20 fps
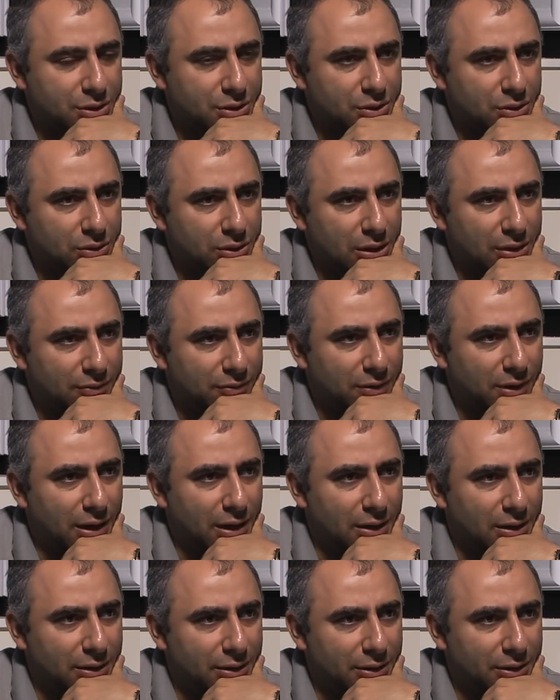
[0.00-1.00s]
he's on that
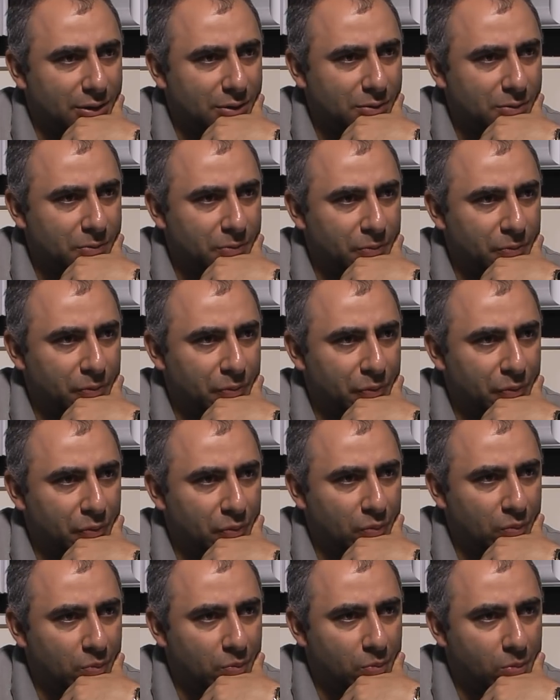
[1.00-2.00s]
file, you know?
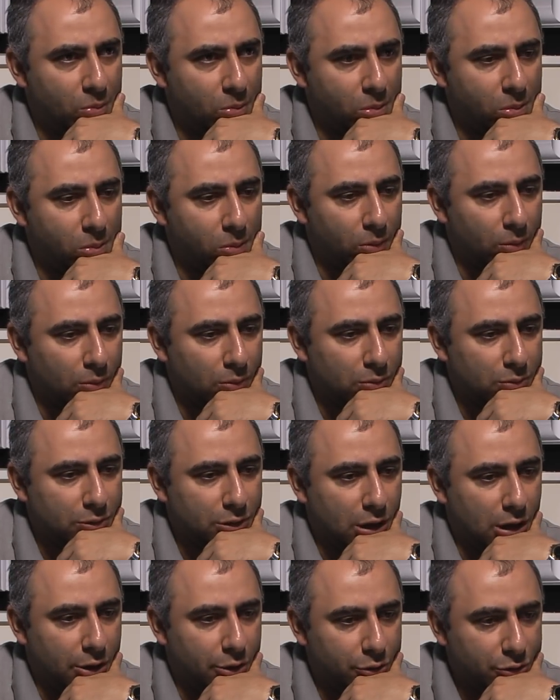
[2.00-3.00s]

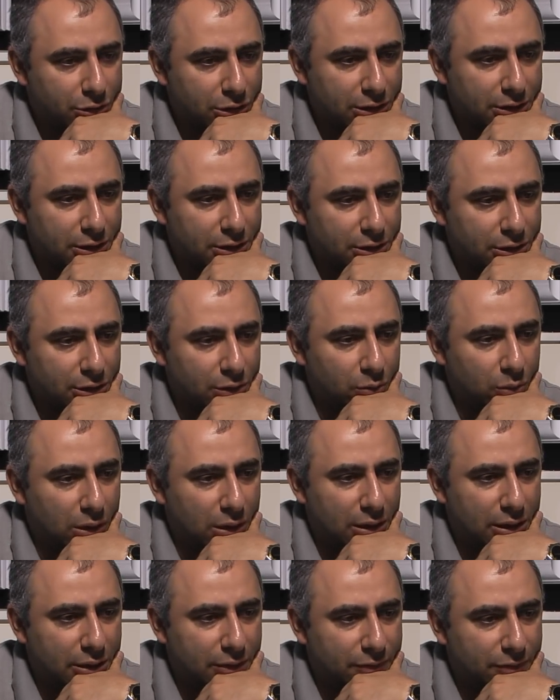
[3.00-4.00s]
Now you're threatening
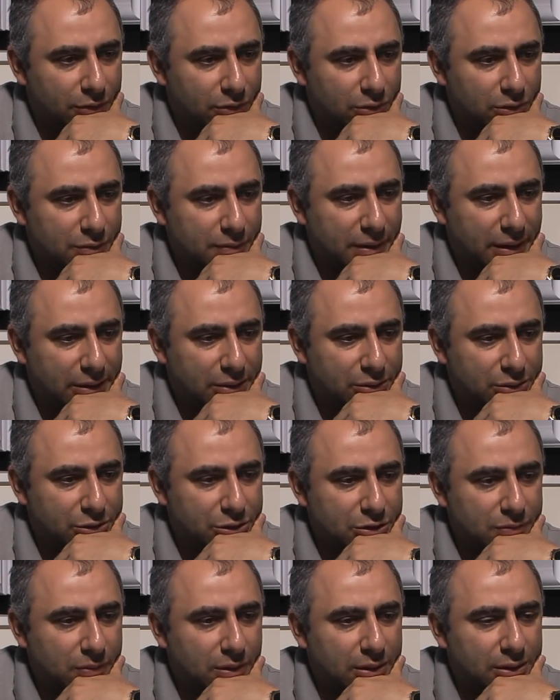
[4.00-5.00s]
d1, and if he goes back to
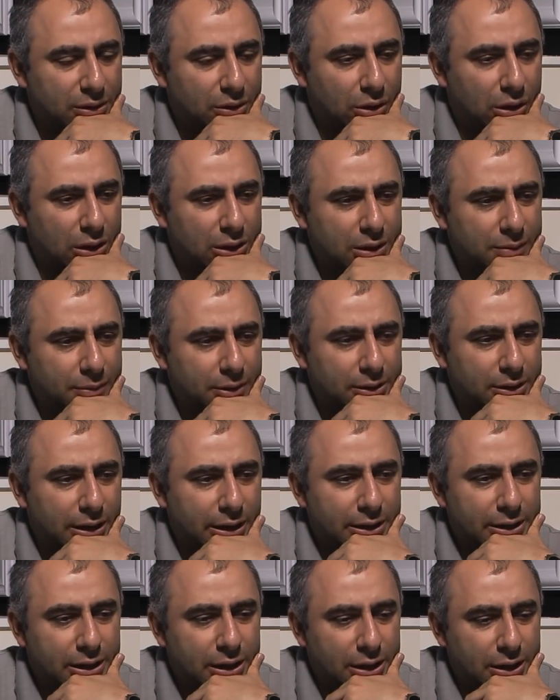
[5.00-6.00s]
g1, the ultimate
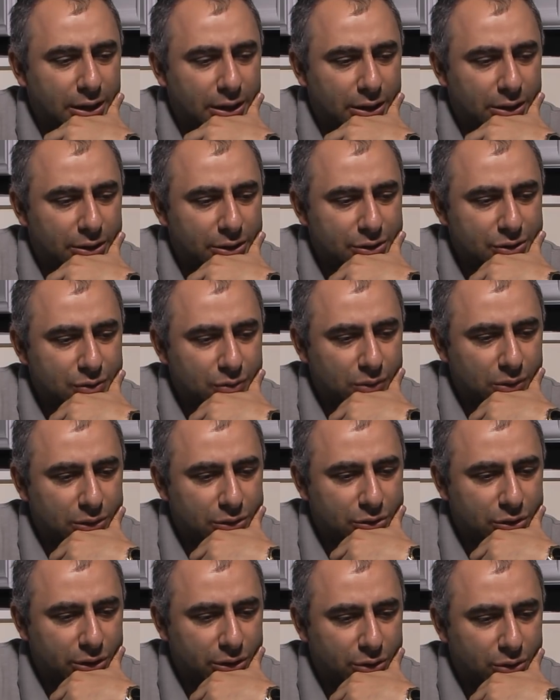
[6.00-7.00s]
idea here is you
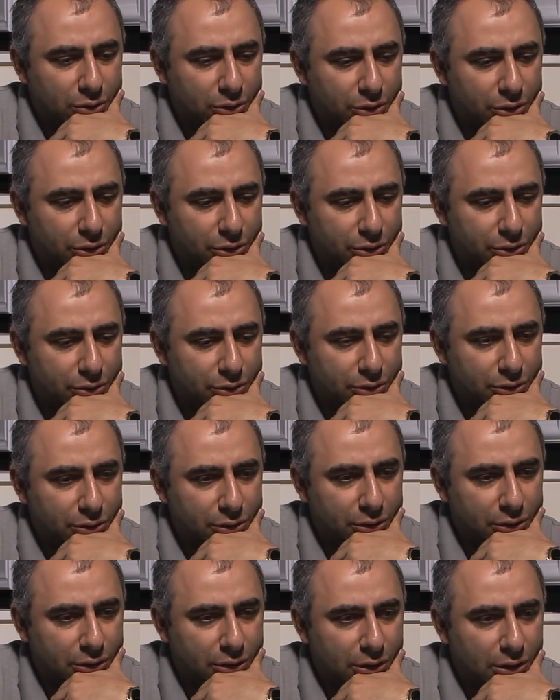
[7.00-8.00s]
want to try to go here
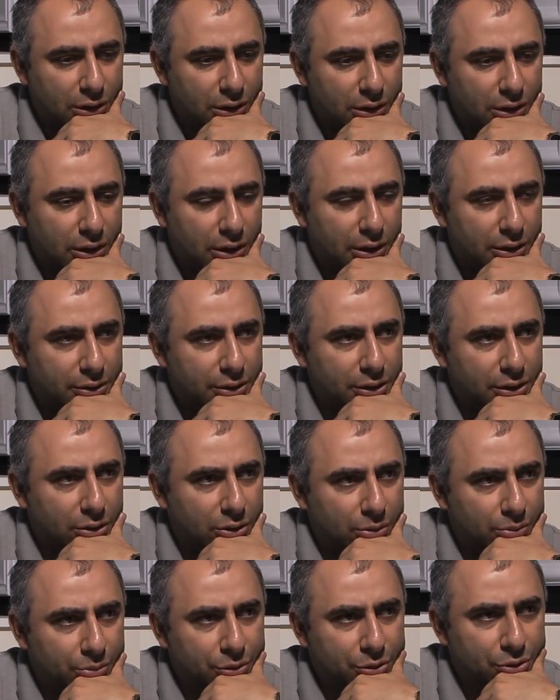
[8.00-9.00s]
and
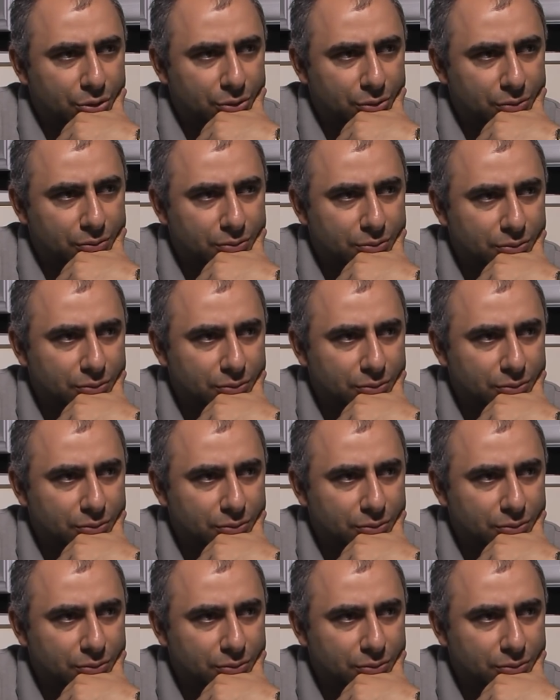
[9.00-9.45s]
take on b2.